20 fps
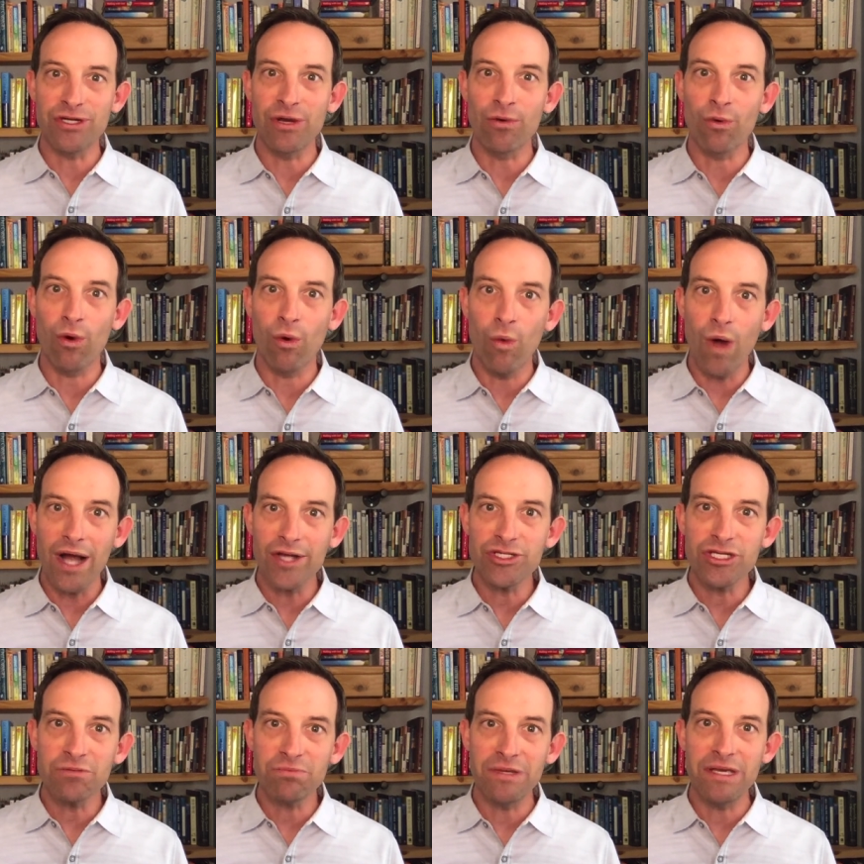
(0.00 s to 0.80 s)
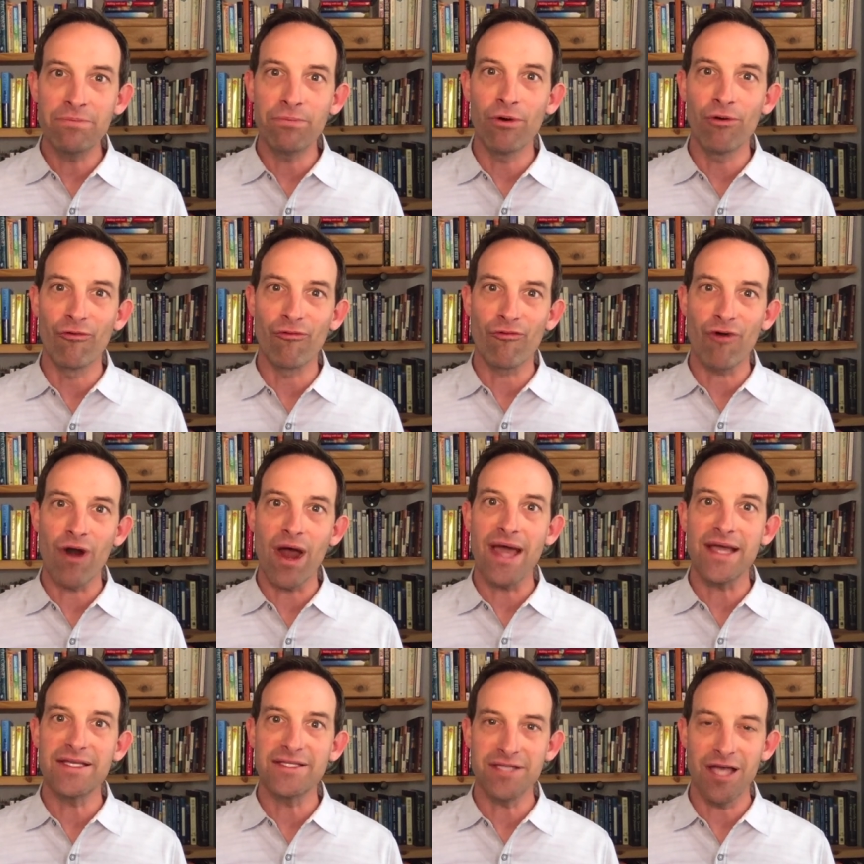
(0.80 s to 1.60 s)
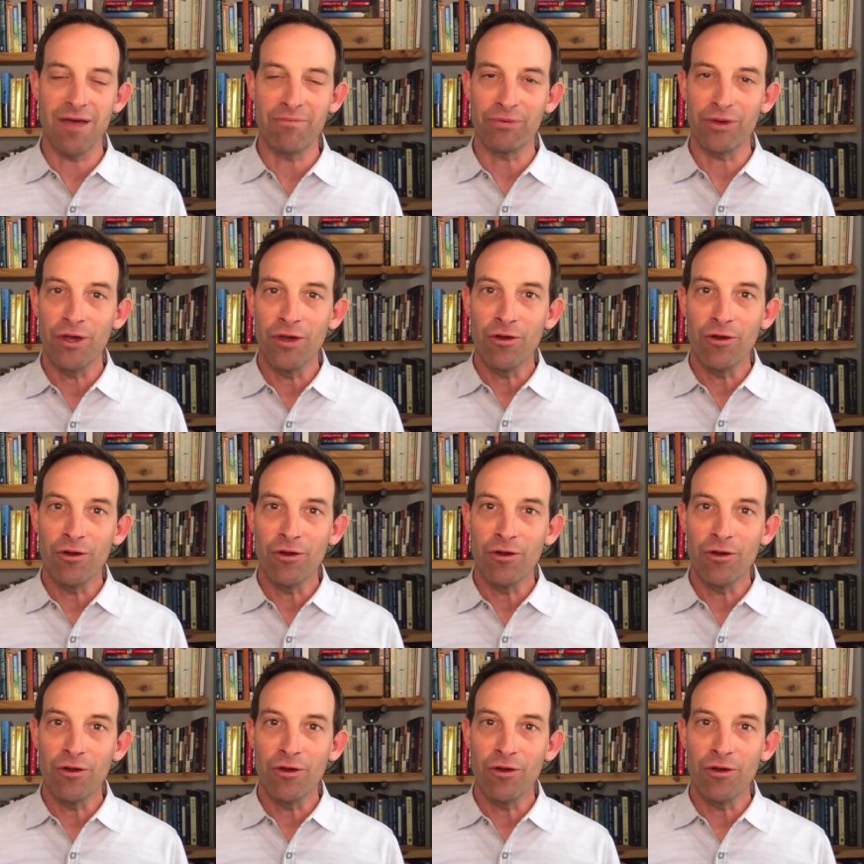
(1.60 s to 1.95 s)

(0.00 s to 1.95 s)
We're watching people rise up